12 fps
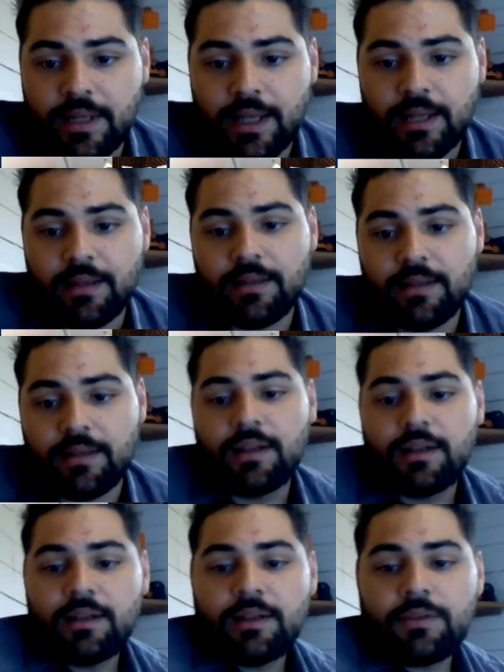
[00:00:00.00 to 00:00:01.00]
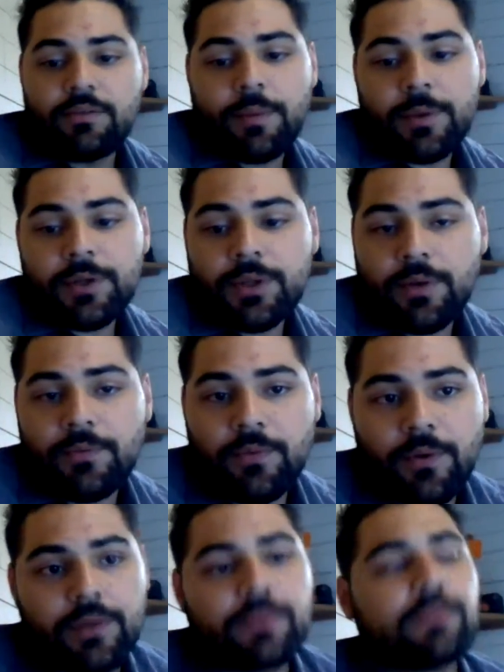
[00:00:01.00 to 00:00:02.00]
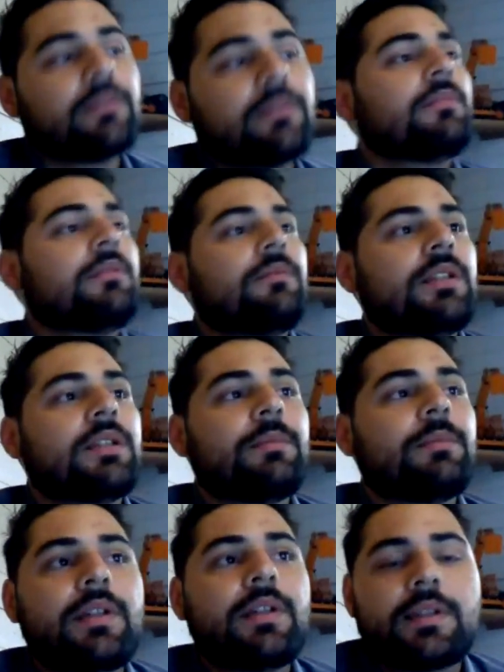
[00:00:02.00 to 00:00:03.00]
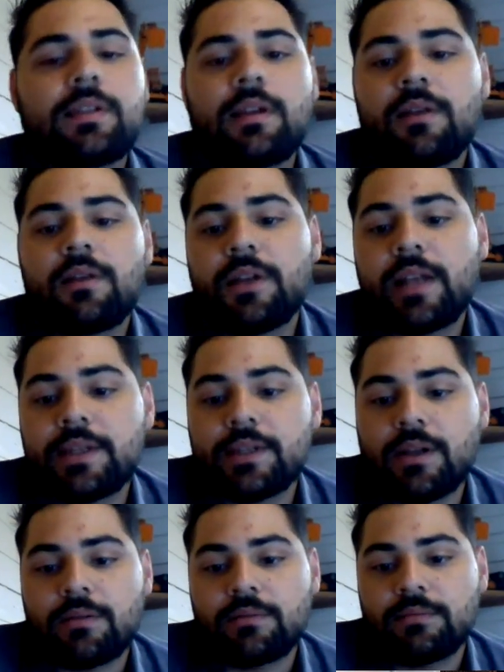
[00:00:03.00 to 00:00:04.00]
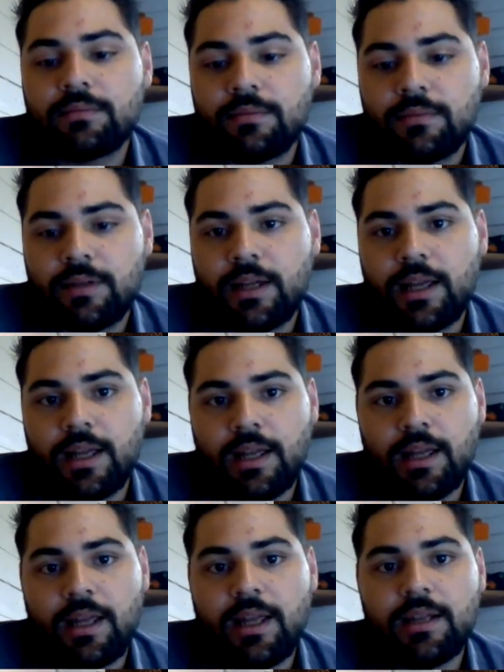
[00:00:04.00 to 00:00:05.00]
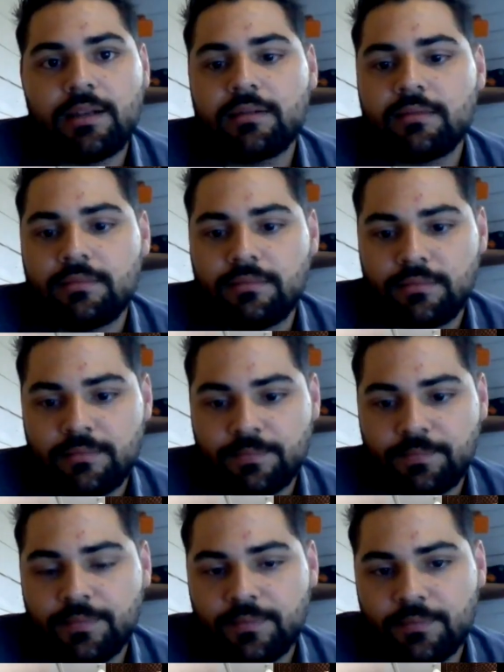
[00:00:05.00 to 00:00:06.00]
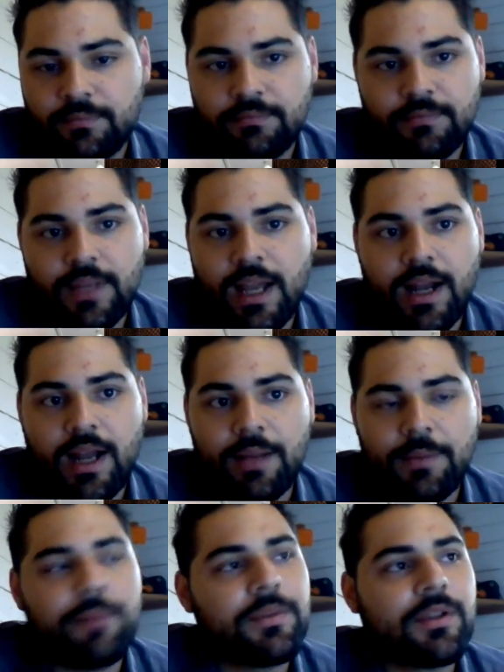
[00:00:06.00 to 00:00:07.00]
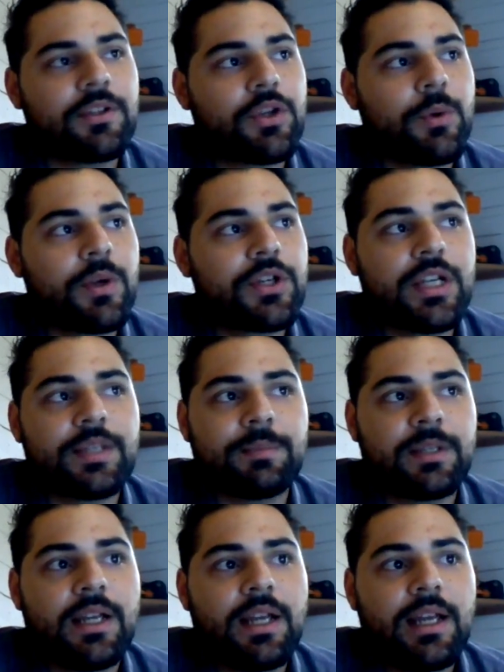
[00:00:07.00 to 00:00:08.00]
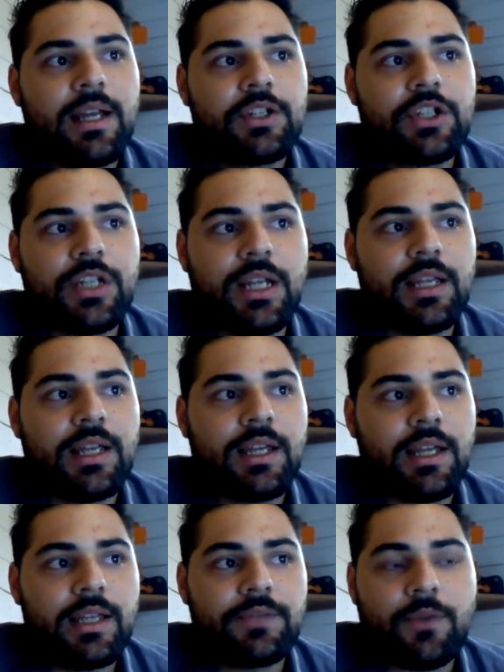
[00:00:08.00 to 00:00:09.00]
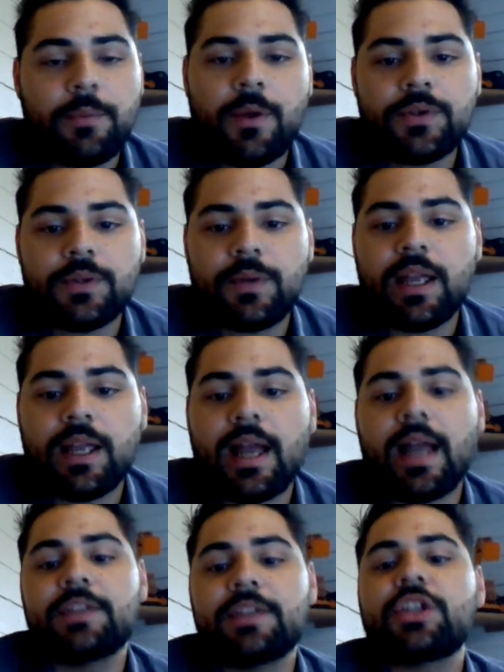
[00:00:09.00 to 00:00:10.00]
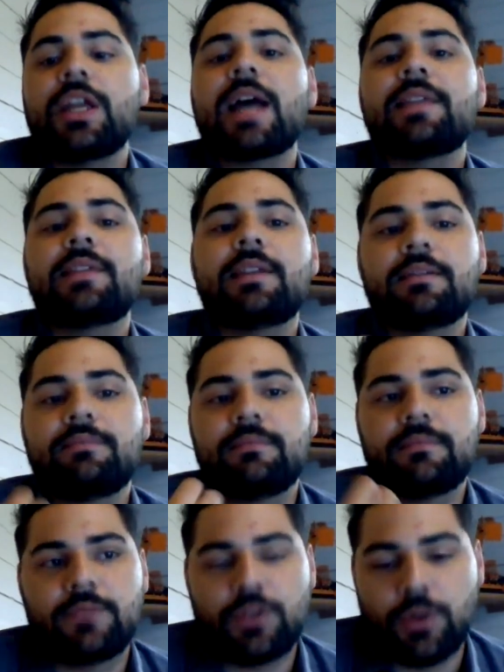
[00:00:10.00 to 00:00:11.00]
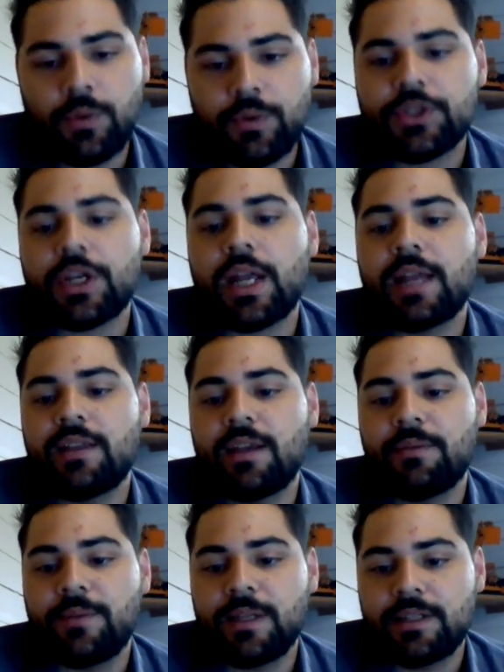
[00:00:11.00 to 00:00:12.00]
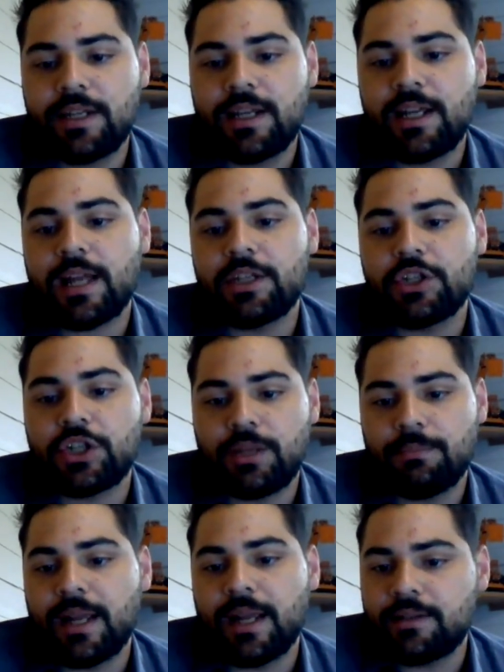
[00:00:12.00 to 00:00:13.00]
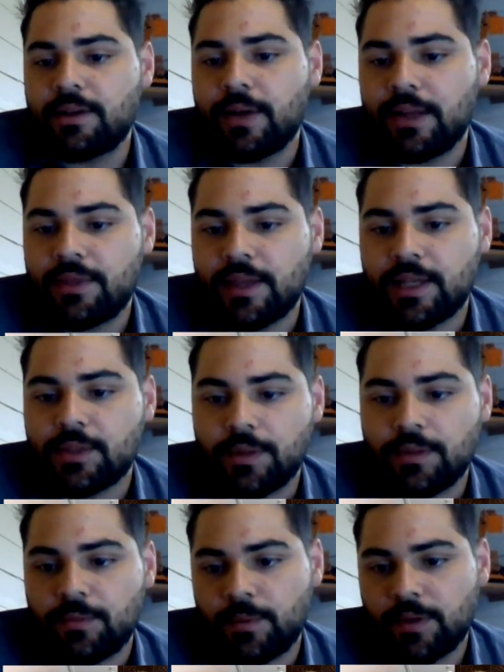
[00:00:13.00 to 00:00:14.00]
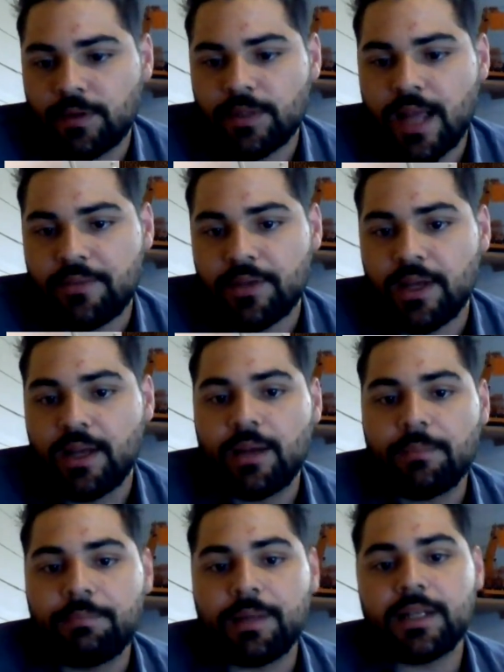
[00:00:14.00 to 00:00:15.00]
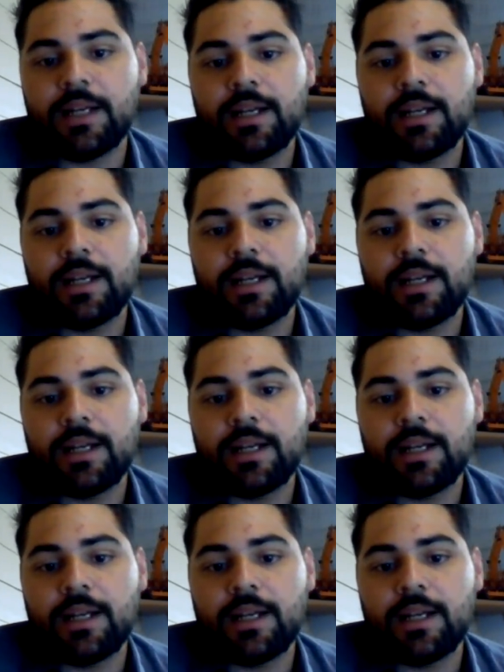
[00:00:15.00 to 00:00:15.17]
the rapporteur for disabilities of UNESCO in, I'm not sure where she is, but she is from Costa Rica, and she had the tools, she had the ability, and she made great things with her life. But